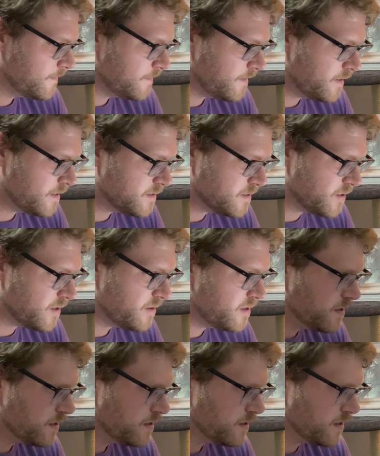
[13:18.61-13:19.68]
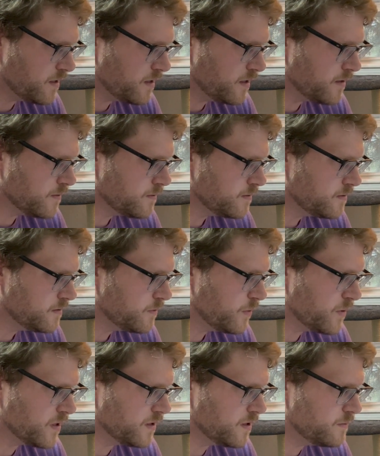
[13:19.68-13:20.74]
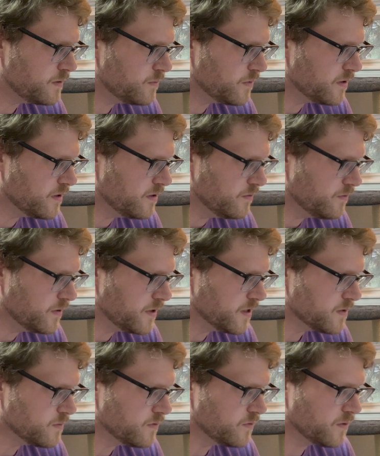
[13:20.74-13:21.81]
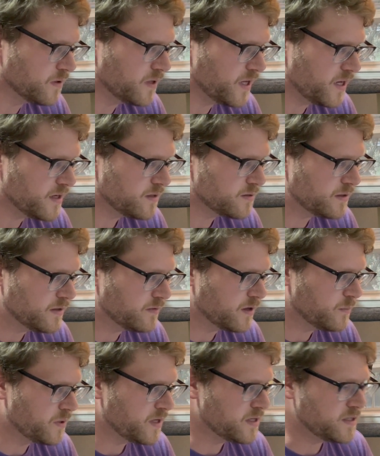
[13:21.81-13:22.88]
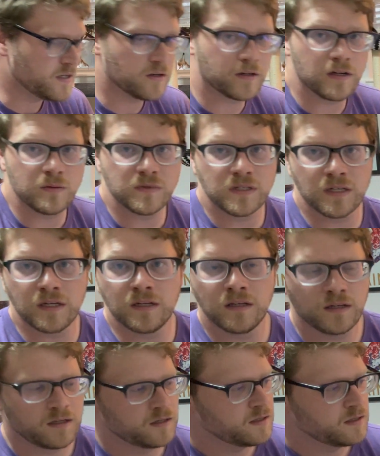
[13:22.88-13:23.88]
Yeah, and so I think we want a little bit more of the verse before that sort of arpeggio comes in,